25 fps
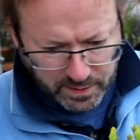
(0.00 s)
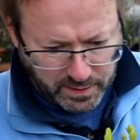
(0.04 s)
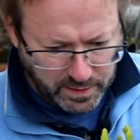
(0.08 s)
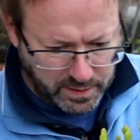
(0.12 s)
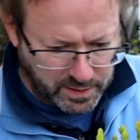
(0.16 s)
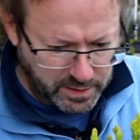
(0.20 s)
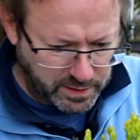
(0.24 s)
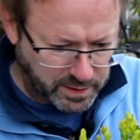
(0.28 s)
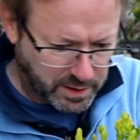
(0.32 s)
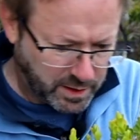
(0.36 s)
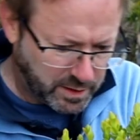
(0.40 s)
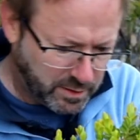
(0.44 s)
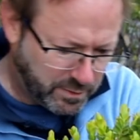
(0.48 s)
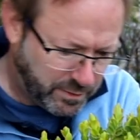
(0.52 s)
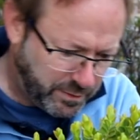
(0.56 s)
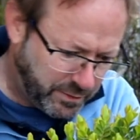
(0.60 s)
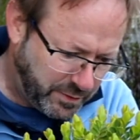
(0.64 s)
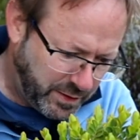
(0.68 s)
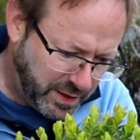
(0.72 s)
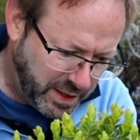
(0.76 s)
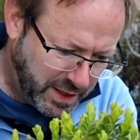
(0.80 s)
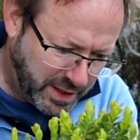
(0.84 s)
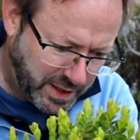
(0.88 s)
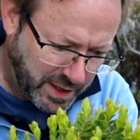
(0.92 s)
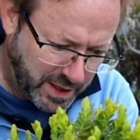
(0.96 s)
Need to kind of
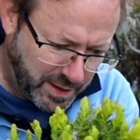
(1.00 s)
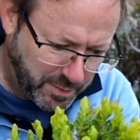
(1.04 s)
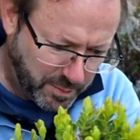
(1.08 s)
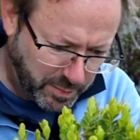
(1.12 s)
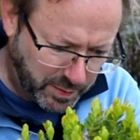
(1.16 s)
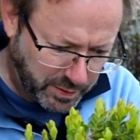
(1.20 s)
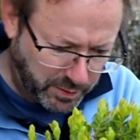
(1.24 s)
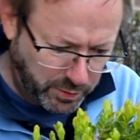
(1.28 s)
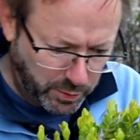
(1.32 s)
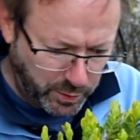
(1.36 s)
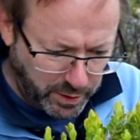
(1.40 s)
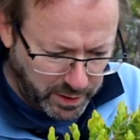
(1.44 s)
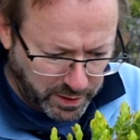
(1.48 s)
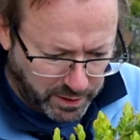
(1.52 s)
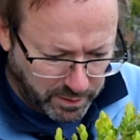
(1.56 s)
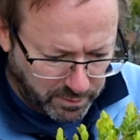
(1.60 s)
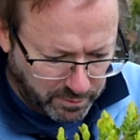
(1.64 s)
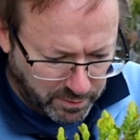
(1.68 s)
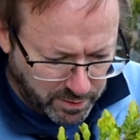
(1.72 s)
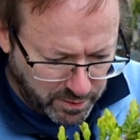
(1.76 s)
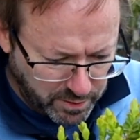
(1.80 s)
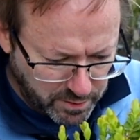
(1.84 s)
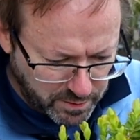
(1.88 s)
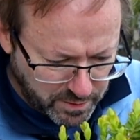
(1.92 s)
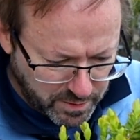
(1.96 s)
feed it in between the
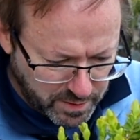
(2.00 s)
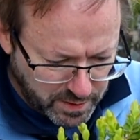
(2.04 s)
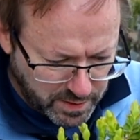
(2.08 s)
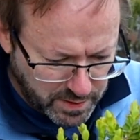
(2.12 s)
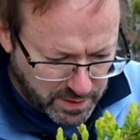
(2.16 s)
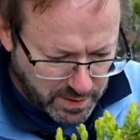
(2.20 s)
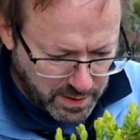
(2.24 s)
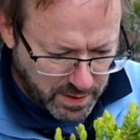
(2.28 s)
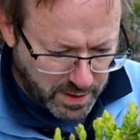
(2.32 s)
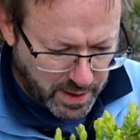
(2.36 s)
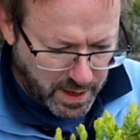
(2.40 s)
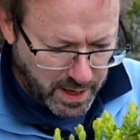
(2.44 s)
roots.